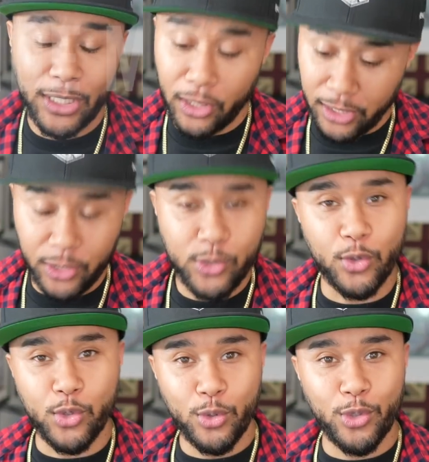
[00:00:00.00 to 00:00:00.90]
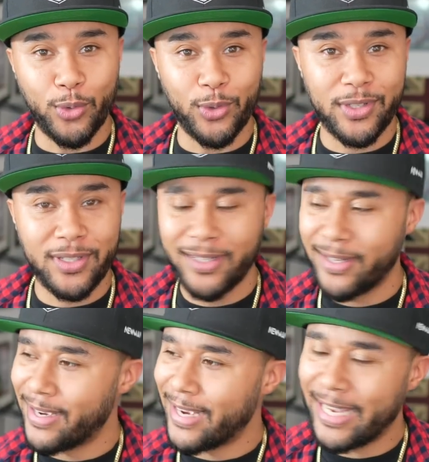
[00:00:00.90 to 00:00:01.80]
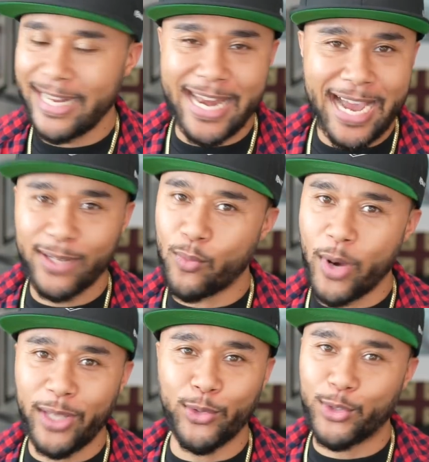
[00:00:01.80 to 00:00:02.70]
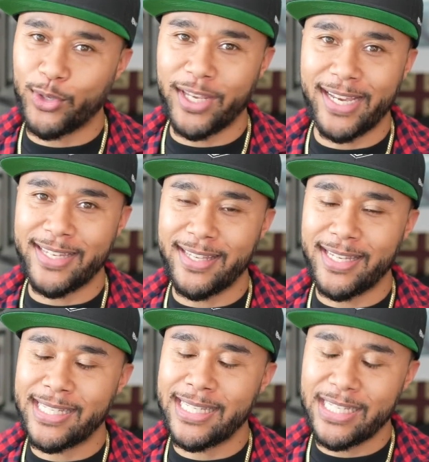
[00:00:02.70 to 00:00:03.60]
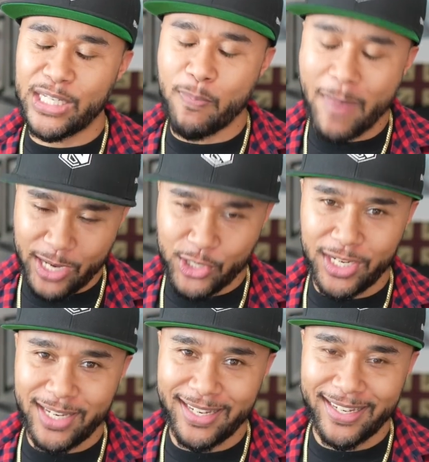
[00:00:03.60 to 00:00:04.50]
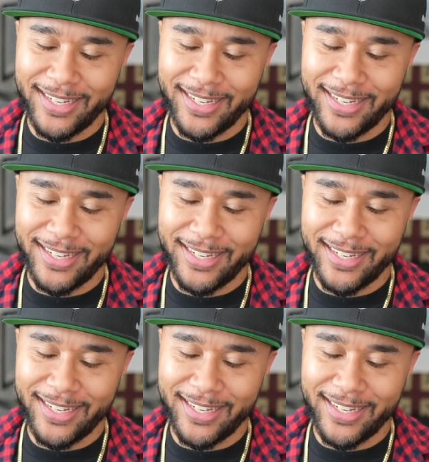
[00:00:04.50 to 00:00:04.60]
thanks to ZooTools. I cannot wait to show you guys this. This is magic.